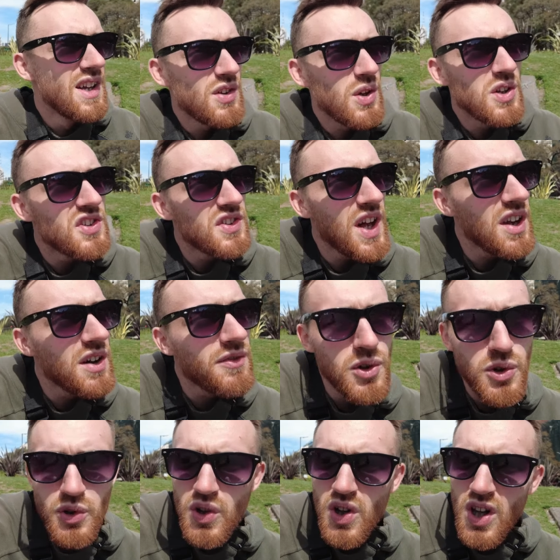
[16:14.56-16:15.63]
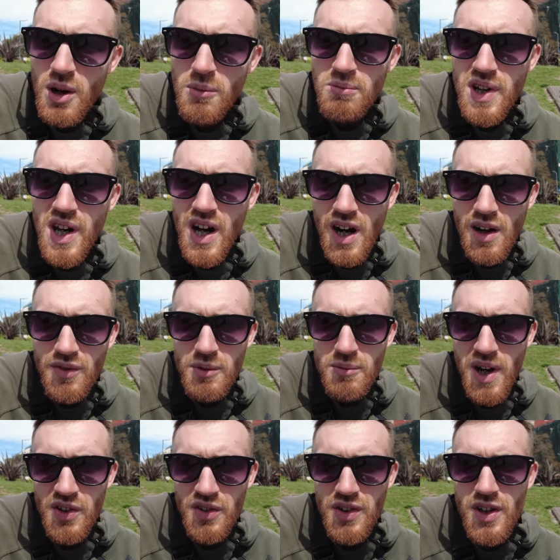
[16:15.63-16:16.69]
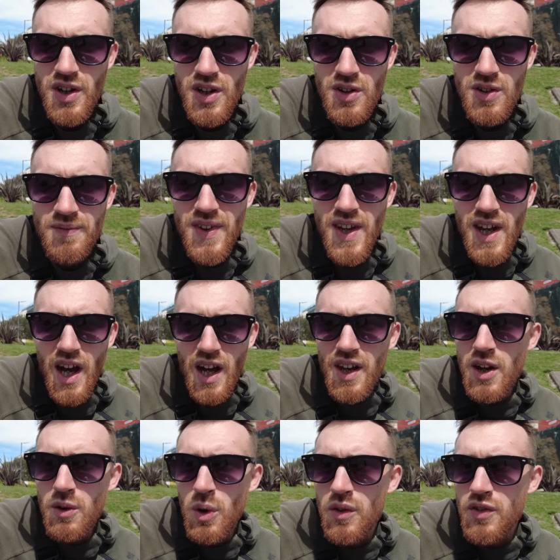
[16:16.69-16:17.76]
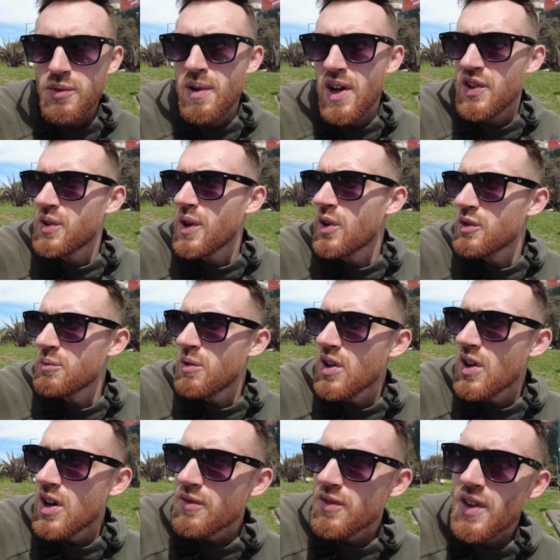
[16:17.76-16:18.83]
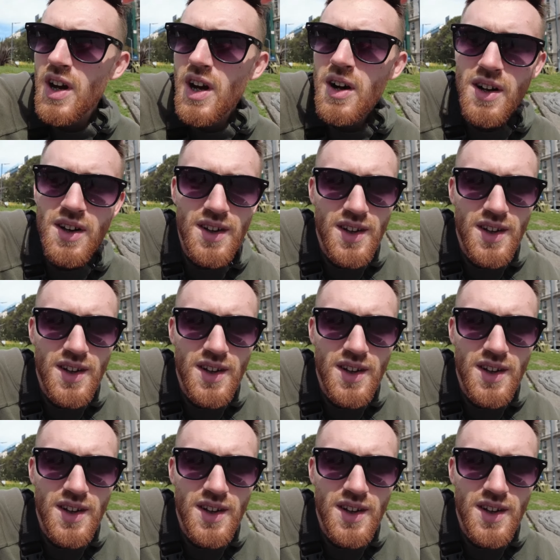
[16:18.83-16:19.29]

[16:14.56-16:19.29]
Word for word: So instead I flew to Colombia after Mexico, and had one of the best times of my life there.